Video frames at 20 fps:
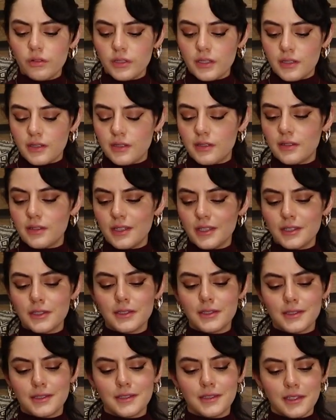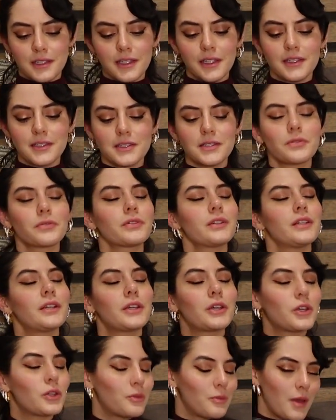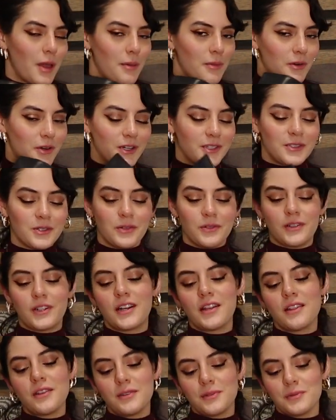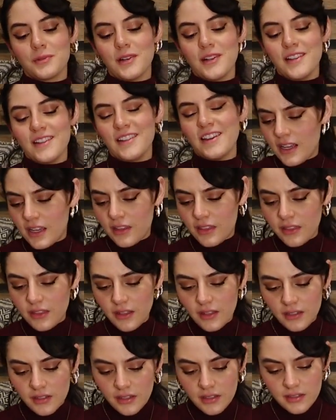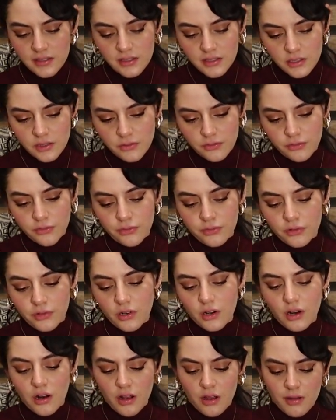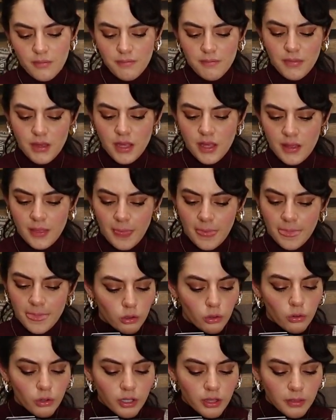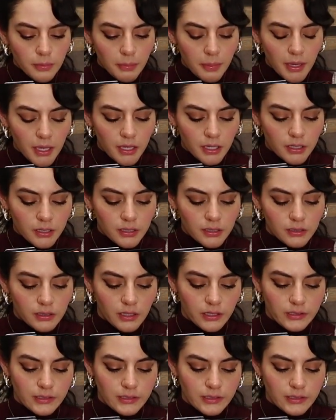know, it's it's it's a really good memory to wear this wallet. I think this is from Lloyd Baker,